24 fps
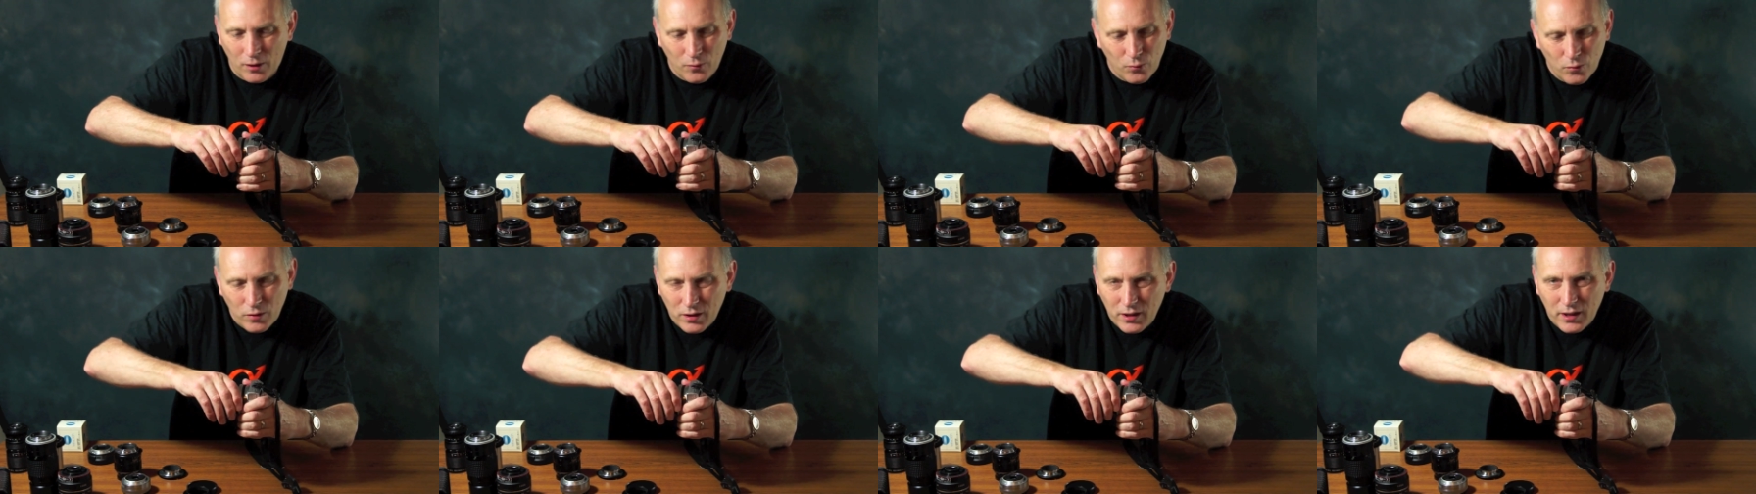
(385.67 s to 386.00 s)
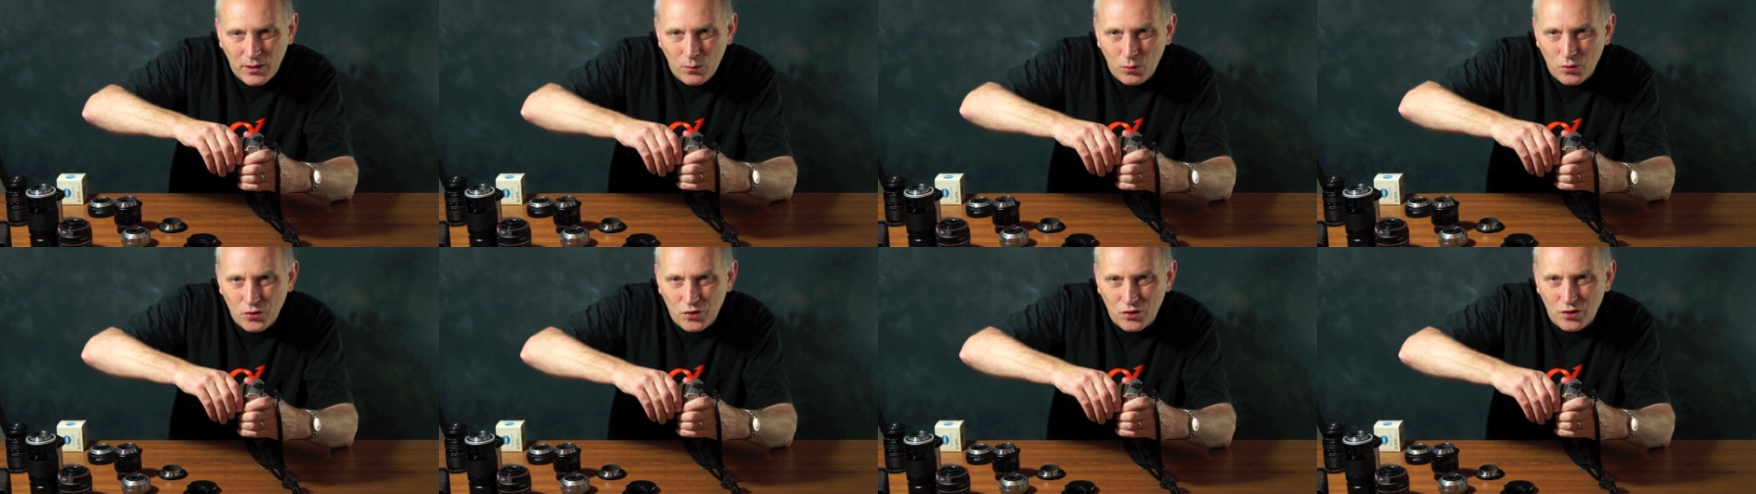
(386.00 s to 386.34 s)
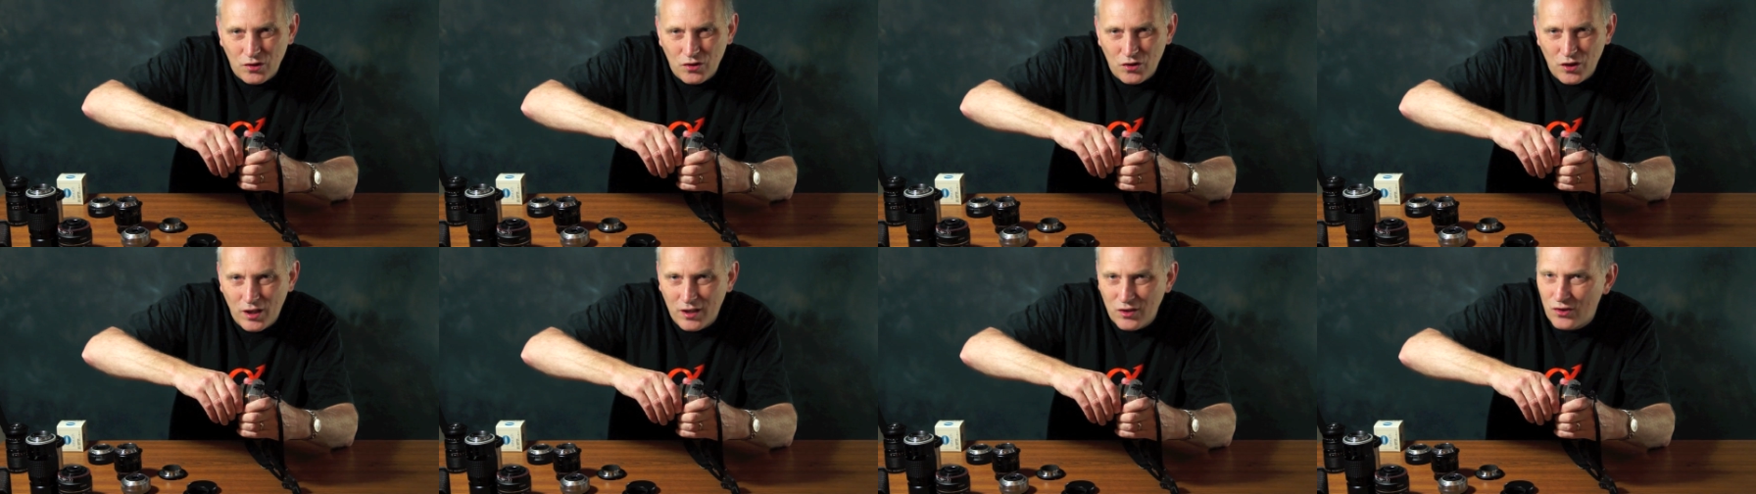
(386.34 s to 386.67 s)
I really would
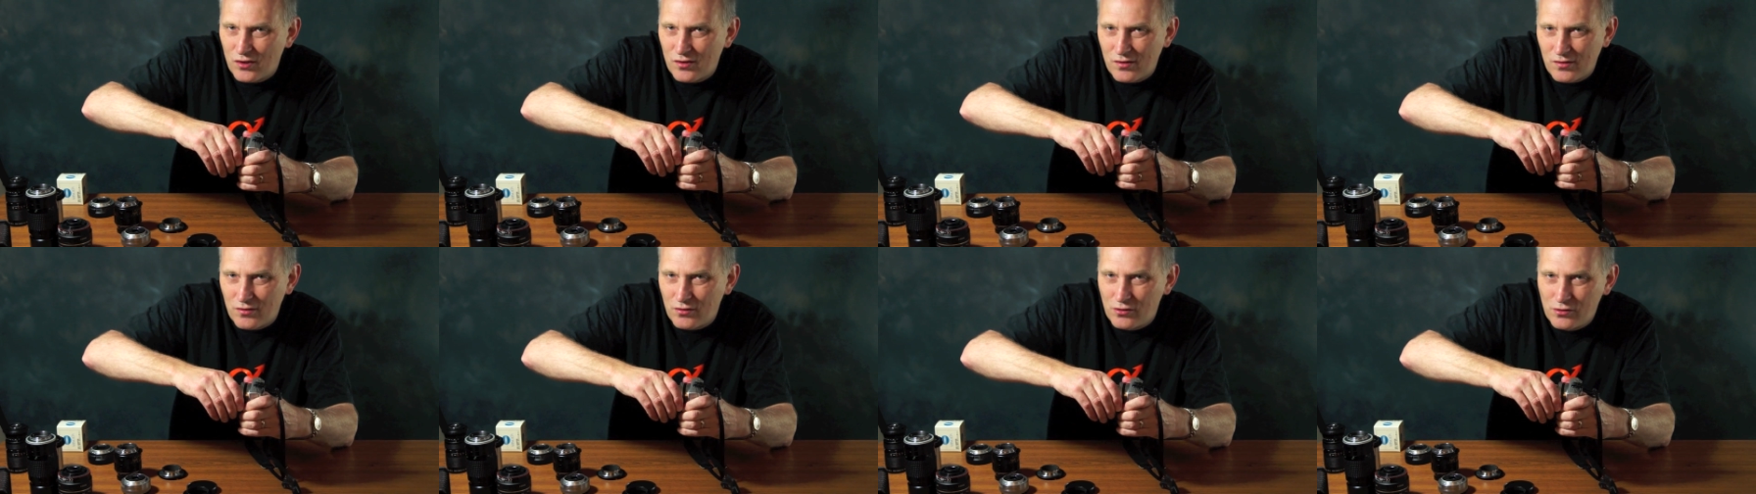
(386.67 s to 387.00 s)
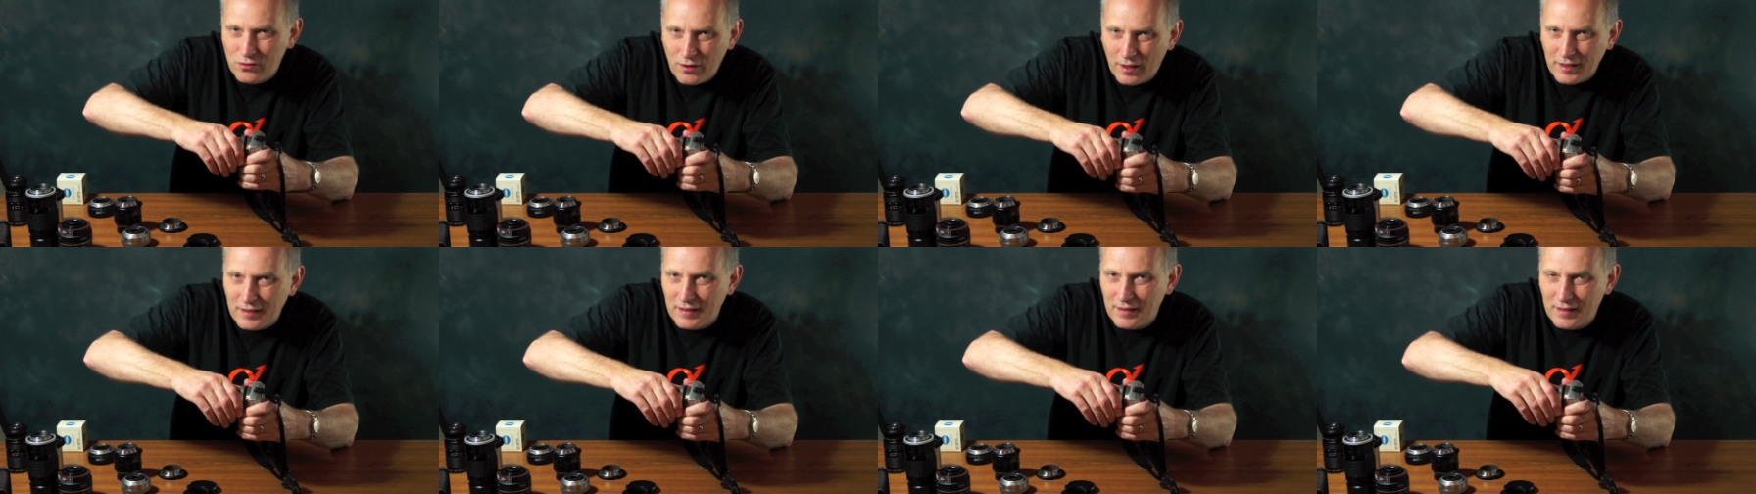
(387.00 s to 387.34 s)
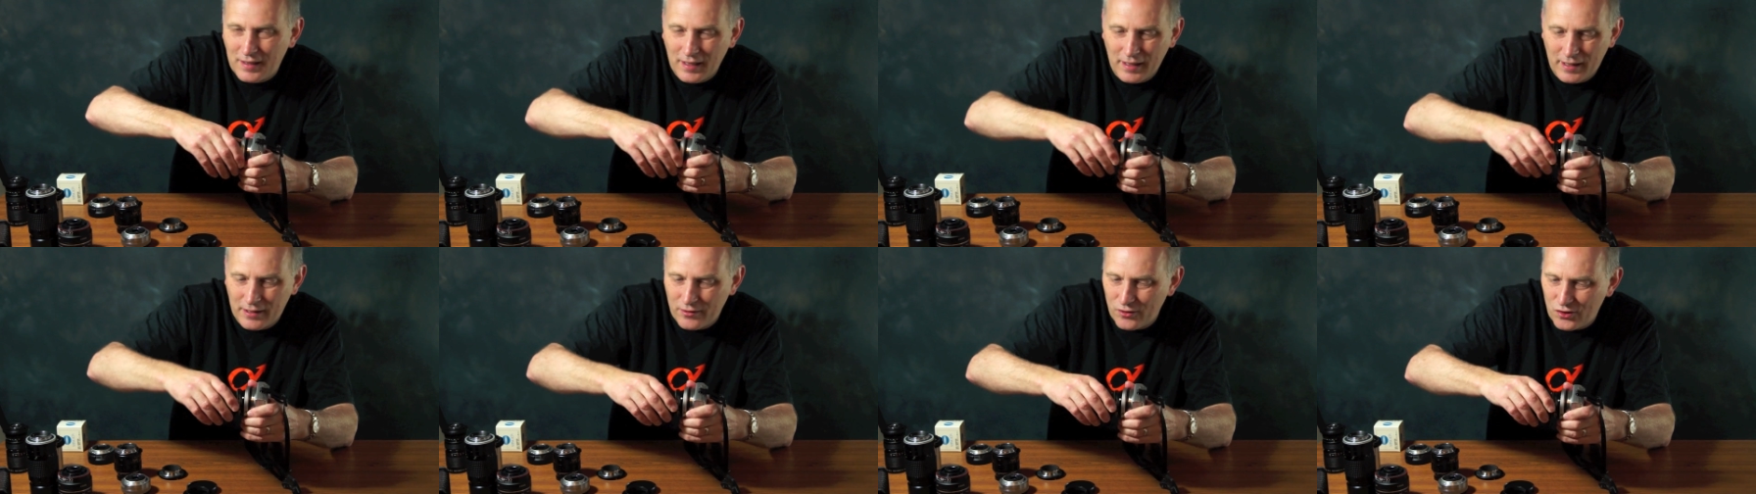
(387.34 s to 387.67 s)
suggest
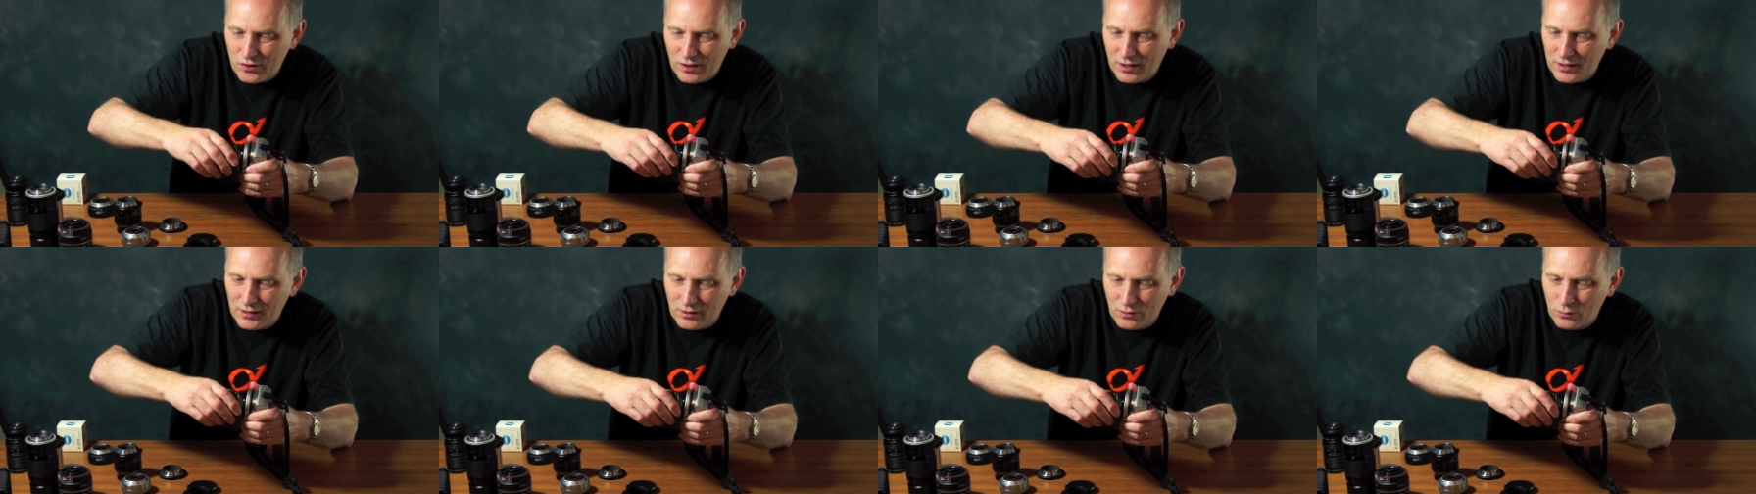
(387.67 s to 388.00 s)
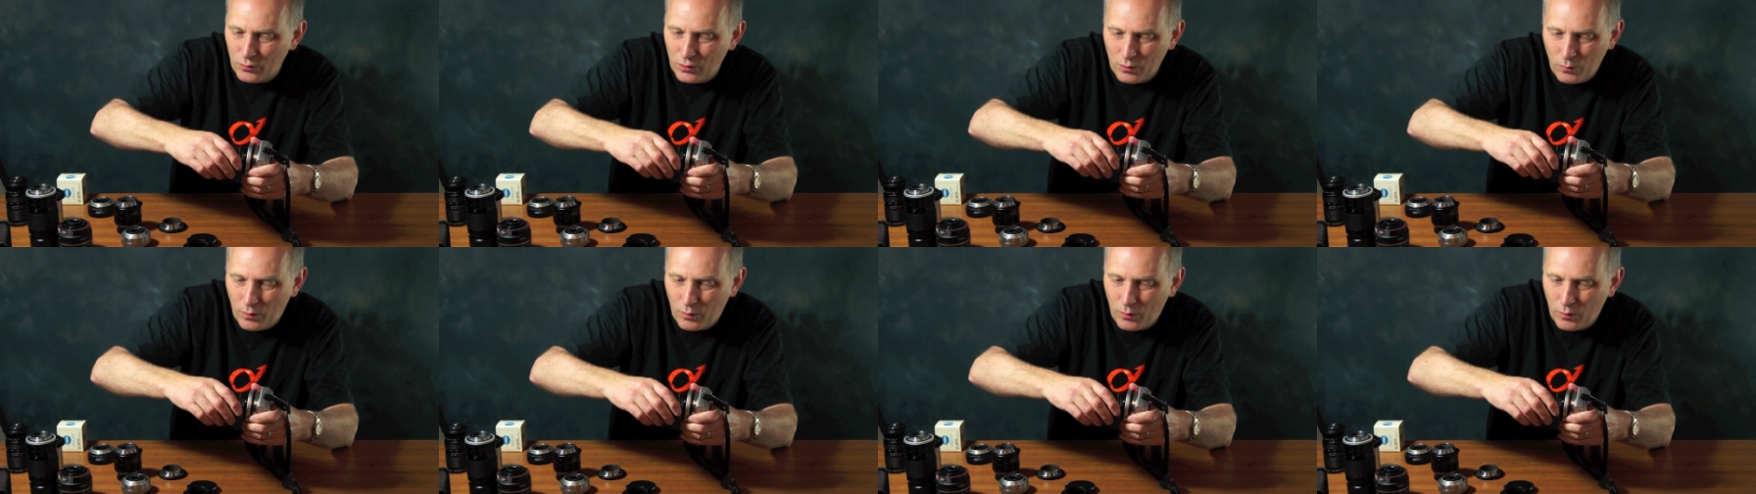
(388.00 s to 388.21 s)
great care is taken